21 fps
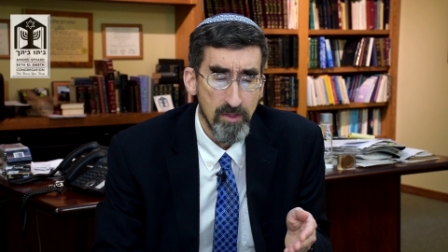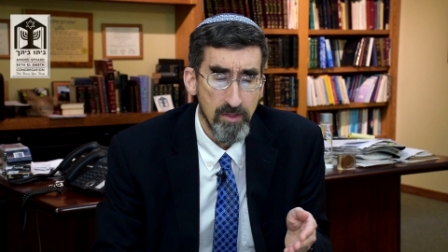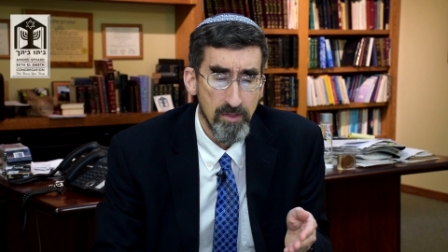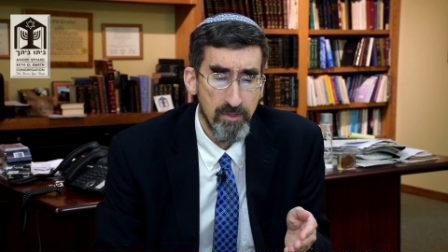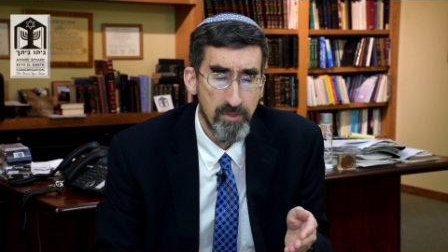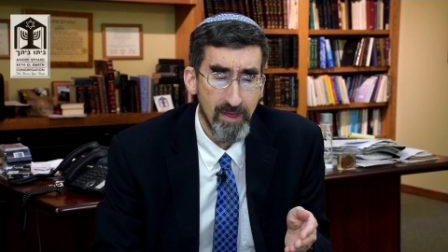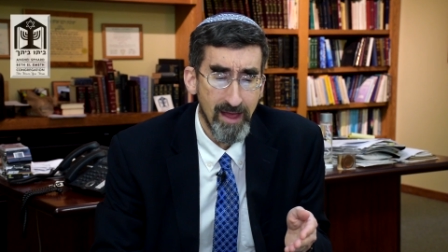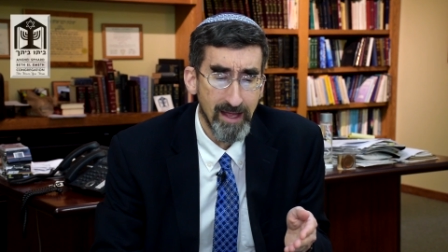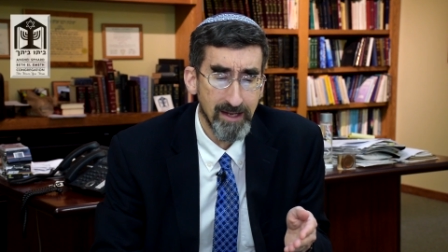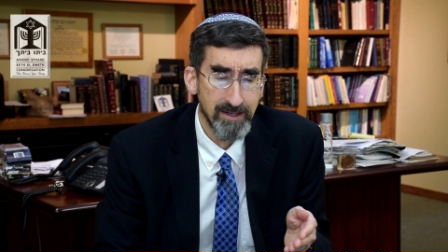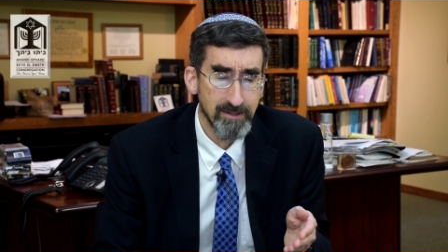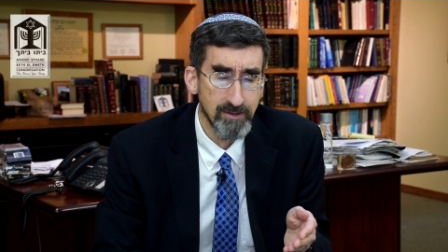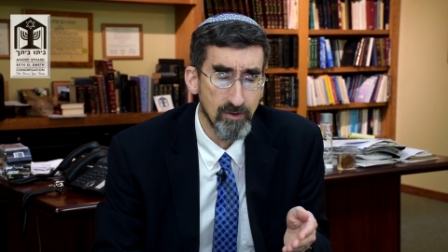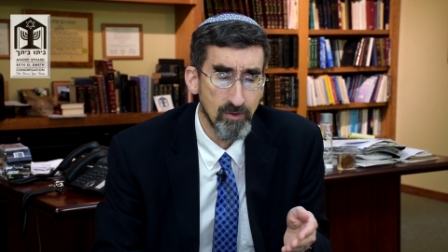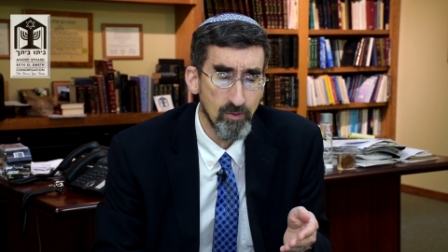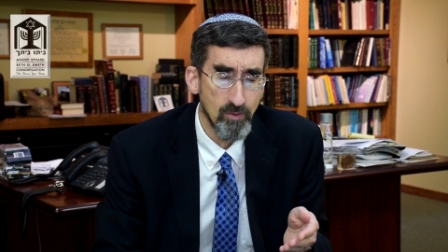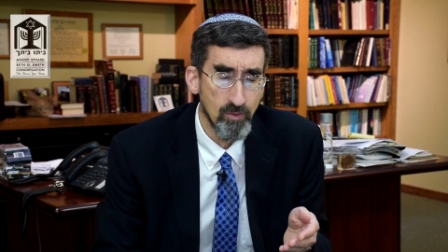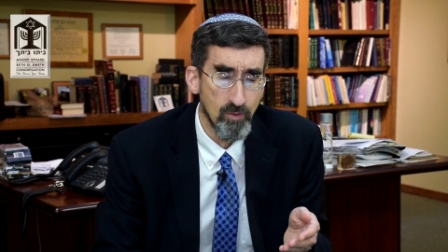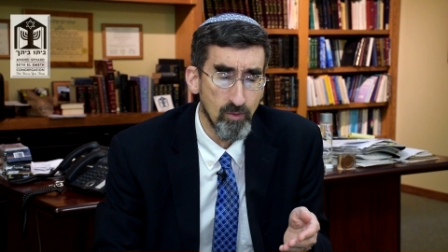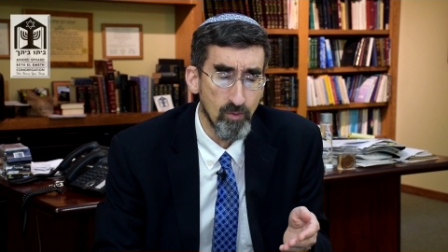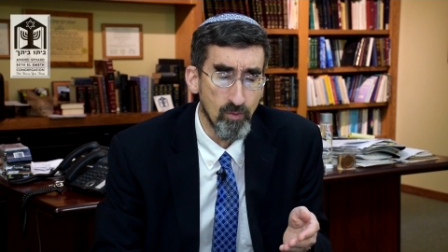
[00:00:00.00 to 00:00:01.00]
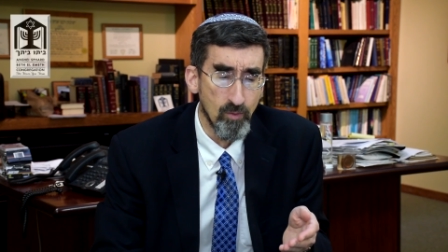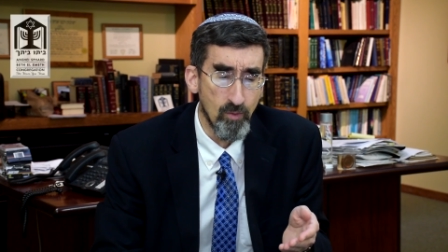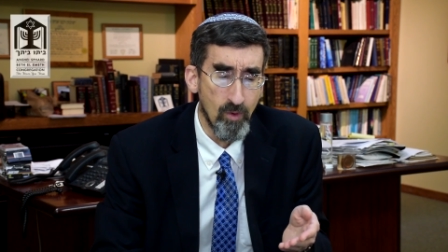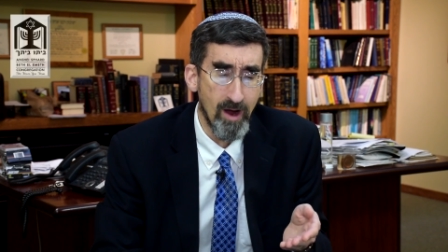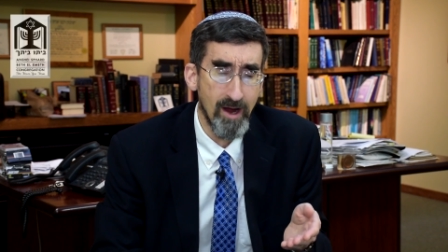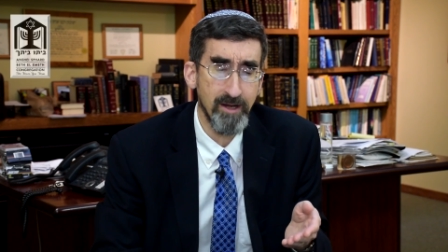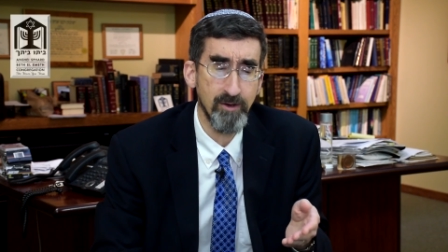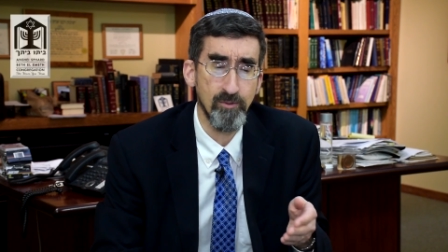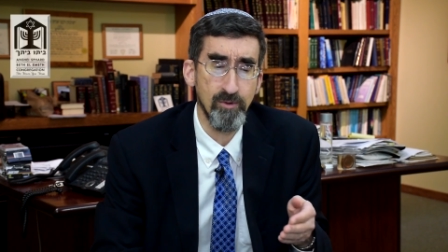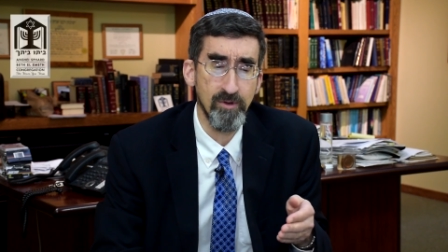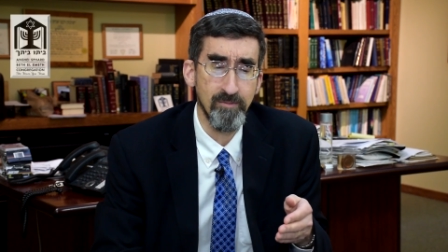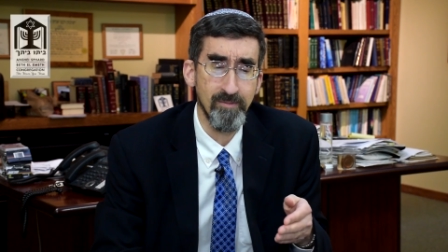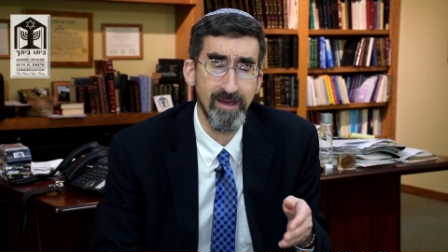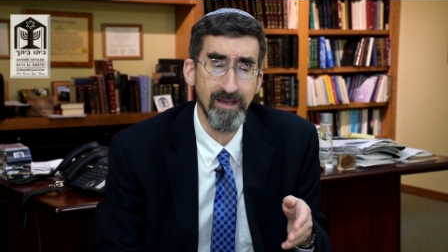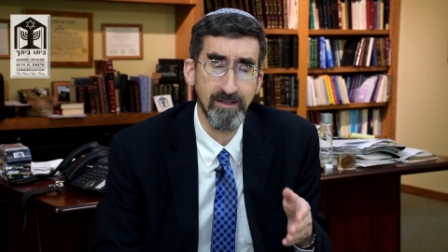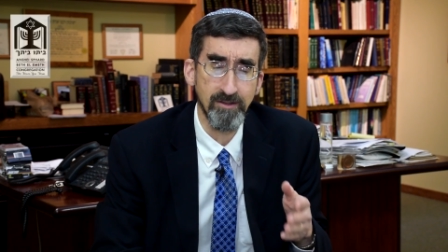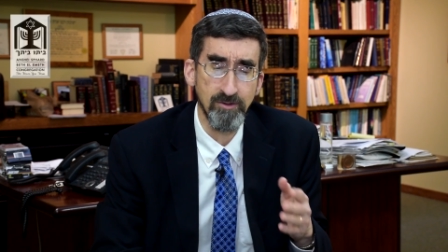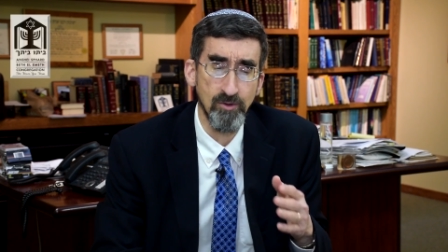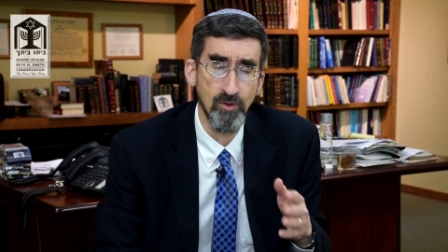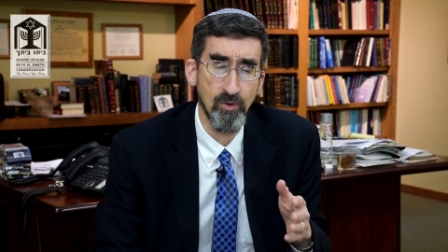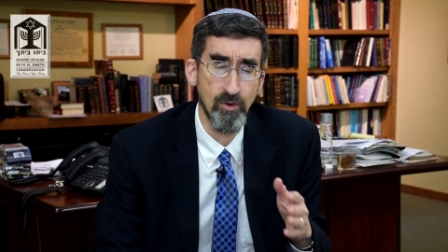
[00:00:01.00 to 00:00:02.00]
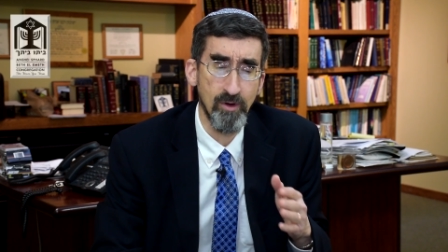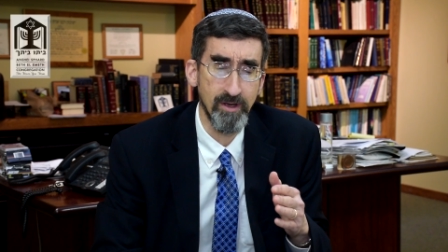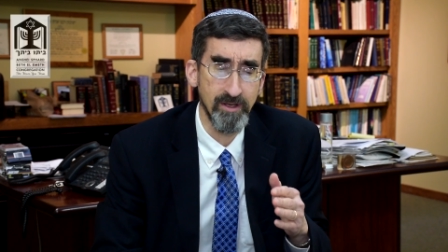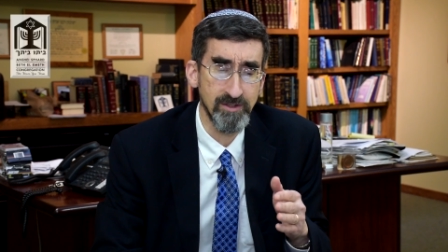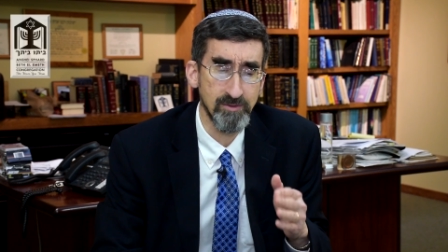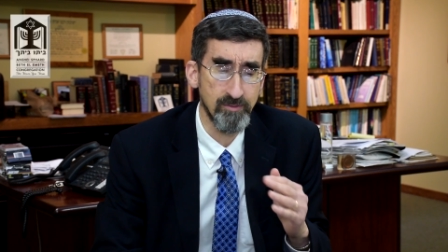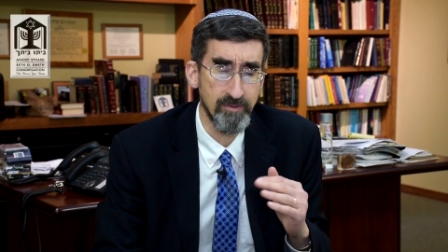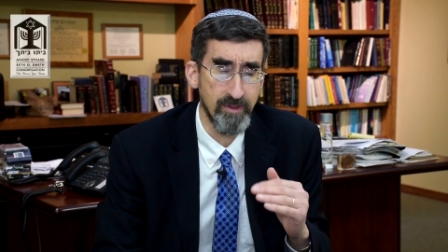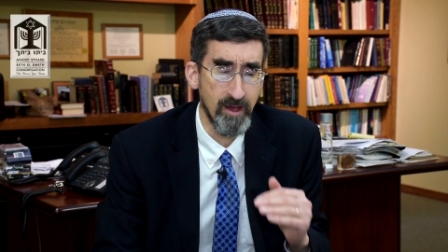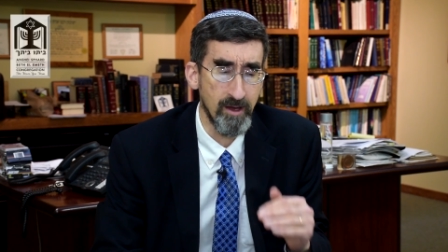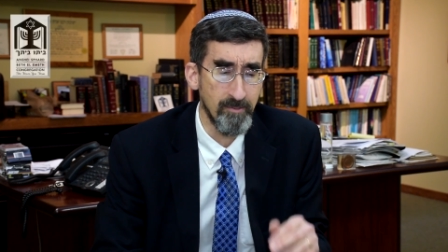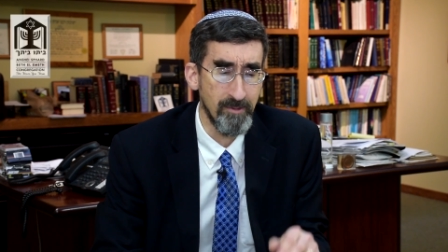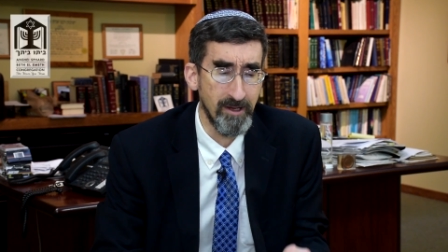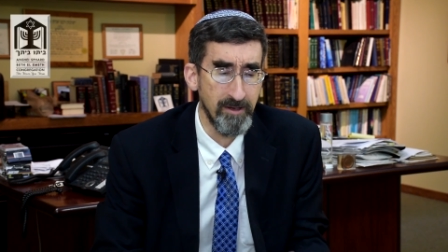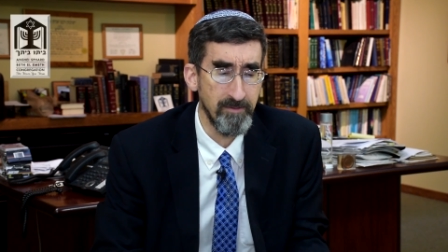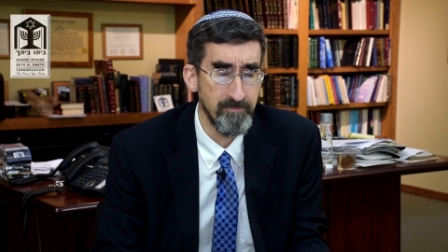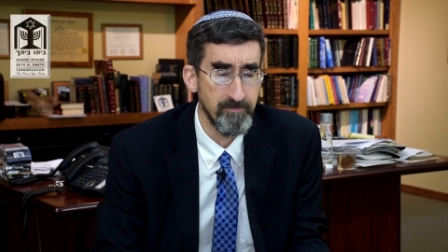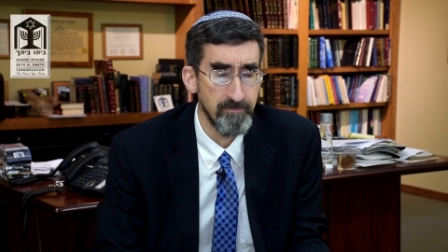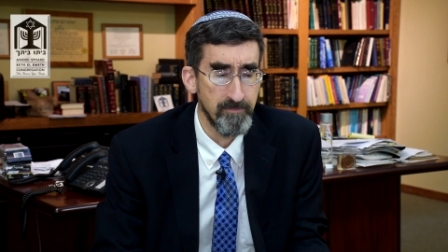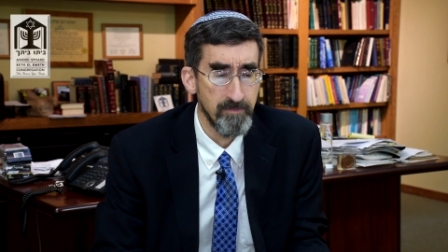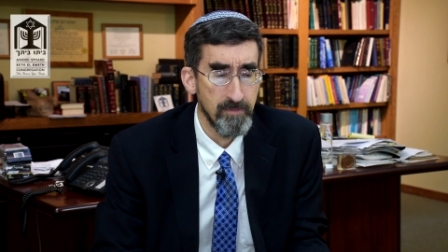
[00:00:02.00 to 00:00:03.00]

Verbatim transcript: that why do we make noise with Haman?